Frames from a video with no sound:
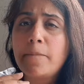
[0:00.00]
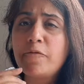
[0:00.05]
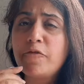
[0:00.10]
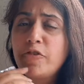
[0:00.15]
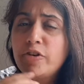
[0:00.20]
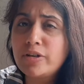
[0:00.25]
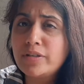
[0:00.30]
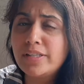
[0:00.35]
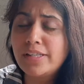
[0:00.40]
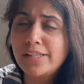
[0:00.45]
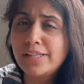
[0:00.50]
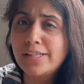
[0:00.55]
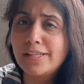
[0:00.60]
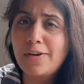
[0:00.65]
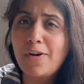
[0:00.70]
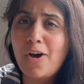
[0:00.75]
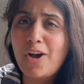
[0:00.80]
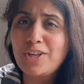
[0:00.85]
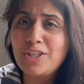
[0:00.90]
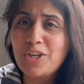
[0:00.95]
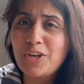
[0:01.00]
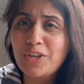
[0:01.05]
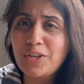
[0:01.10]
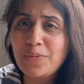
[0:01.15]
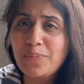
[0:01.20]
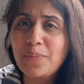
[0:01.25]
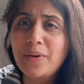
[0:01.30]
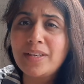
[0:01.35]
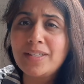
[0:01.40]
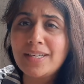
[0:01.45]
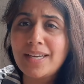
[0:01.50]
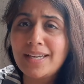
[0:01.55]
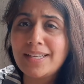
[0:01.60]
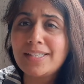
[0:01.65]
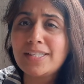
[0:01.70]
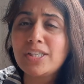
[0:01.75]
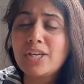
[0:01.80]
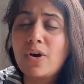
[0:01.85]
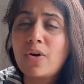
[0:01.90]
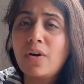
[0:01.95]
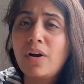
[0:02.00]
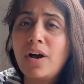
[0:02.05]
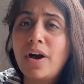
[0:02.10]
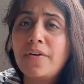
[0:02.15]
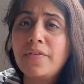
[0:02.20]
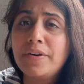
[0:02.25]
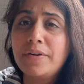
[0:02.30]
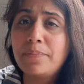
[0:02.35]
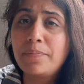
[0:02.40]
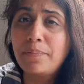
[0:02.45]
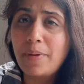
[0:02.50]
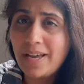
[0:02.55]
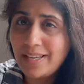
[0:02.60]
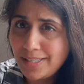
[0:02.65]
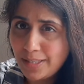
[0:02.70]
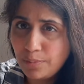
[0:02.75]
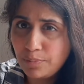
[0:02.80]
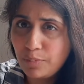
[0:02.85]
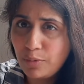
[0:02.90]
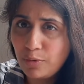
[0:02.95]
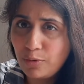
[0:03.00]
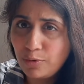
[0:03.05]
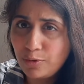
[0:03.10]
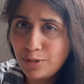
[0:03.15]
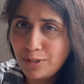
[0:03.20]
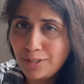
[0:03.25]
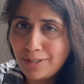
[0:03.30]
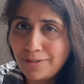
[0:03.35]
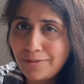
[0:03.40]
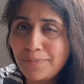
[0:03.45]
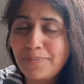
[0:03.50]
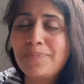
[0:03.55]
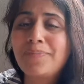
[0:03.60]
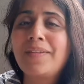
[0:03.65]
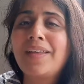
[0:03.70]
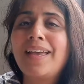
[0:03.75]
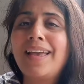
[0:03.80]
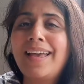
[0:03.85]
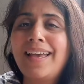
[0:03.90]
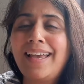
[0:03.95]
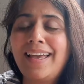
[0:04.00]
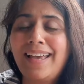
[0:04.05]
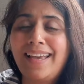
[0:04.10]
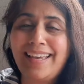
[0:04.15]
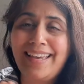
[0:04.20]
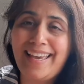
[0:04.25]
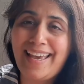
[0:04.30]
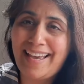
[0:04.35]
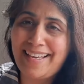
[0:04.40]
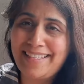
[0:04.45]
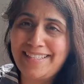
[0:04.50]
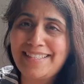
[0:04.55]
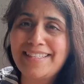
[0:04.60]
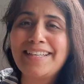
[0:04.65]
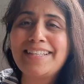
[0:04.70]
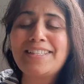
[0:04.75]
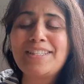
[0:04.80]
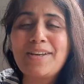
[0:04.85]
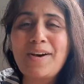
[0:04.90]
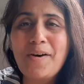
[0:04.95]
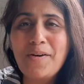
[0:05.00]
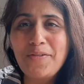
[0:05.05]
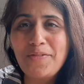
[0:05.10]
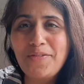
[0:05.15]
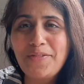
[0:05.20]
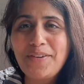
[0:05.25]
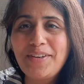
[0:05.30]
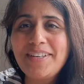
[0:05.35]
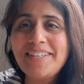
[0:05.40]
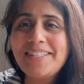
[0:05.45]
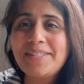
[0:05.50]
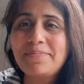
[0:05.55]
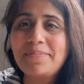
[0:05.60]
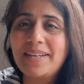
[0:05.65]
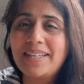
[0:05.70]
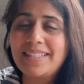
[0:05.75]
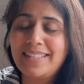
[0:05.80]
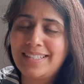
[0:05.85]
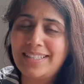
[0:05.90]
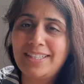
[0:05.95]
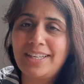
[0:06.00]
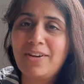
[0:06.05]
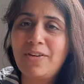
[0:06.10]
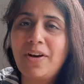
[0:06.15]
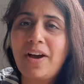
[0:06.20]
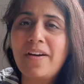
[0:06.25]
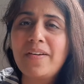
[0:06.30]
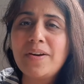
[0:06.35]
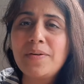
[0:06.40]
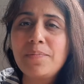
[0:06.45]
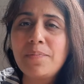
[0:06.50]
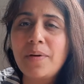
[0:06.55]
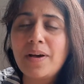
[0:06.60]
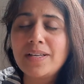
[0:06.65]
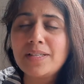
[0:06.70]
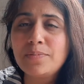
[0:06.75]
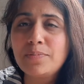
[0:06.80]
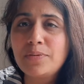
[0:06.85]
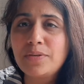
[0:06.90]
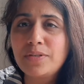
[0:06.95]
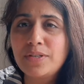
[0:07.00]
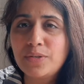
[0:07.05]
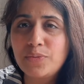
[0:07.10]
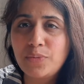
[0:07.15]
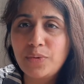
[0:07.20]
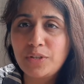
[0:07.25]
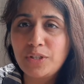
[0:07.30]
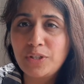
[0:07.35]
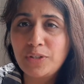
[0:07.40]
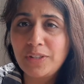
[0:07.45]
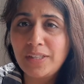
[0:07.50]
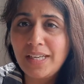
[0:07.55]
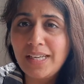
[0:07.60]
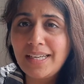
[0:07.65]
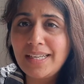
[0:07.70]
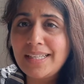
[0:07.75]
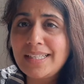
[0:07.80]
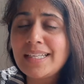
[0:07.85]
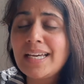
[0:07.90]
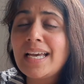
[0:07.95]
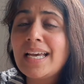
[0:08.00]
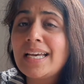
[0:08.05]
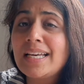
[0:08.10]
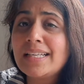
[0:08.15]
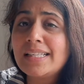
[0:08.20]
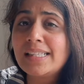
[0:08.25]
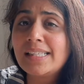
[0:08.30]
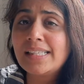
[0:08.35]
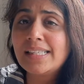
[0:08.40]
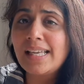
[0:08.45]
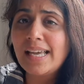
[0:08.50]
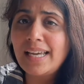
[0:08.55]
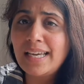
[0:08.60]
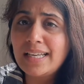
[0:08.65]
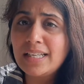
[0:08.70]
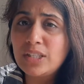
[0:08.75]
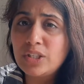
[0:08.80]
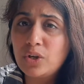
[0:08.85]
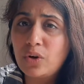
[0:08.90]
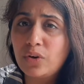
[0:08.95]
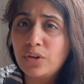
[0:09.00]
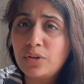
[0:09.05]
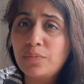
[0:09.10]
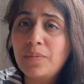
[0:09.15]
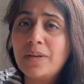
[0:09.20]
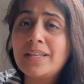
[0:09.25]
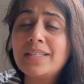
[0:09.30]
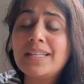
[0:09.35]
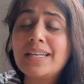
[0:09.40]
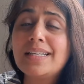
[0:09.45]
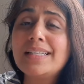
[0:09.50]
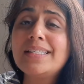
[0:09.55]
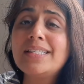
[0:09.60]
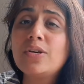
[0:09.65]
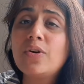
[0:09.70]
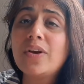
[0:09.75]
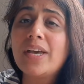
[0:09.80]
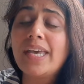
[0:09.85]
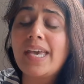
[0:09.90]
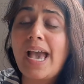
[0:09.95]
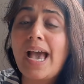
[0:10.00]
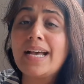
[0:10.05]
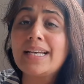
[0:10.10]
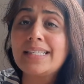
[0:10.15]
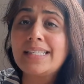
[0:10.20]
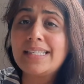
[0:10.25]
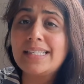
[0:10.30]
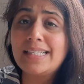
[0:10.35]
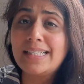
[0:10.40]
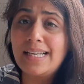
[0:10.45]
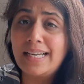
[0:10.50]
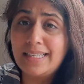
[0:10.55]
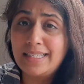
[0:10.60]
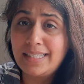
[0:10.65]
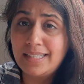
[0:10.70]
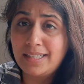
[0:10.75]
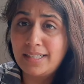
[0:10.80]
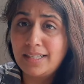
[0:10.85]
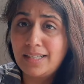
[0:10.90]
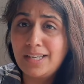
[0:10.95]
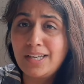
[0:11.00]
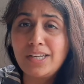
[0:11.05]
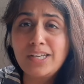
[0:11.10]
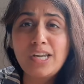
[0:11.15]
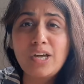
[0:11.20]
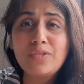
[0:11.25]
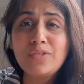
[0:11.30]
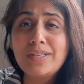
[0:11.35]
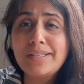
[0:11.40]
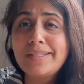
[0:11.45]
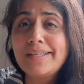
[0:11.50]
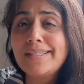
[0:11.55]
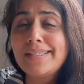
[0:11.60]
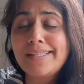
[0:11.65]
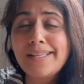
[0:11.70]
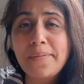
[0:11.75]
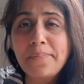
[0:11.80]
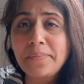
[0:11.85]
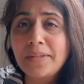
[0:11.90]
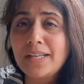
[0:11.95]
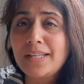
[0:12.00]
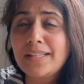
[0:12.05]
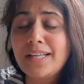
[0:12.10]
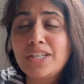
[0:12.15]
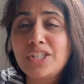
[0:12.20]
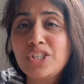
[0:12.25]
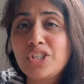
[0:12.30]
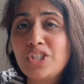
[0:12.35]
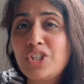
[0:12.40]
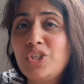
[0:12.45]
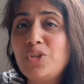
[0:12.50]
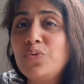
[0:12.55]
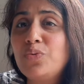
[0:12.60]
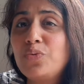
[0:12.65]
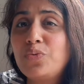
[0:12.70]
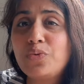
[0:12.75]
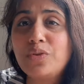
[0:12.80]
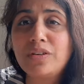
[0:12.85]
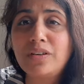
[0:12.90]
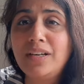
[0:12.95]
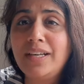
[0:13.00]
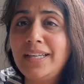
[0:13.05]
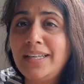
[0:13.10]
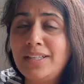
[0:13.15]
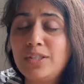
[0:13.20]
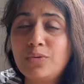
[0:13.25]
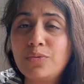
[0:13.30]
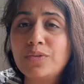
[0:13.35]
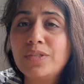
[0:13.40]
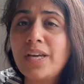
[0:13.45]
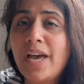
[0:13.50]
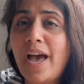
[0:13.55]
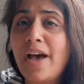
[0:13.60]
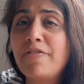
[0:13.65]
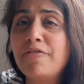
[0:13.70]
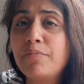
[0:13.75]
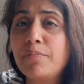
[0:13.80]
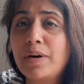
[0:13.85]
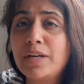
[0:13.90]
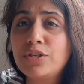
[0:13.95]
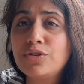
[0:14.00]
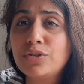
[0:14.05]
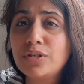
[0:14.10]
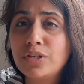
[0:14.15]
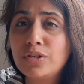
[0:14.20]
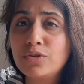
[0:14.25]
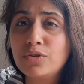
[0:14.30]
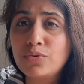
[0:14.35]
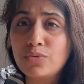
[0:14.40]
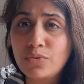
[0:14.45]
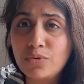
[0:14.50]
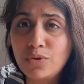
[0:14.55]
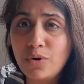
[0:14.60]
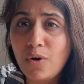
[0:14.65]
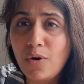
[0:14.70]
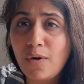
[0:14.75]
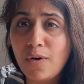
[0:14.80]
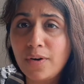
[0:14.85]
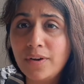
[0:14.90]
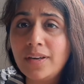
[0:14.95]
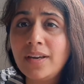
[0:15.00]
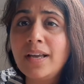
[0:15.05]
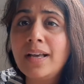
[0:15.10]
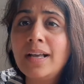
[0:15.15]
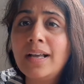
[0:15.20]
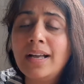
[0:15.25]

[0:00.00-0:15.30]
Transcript: First document is your current passport. Yes, it's obvious, but your current passport is what you need. Second document is your CAS letter. Now, this is something that you really don't have much control on.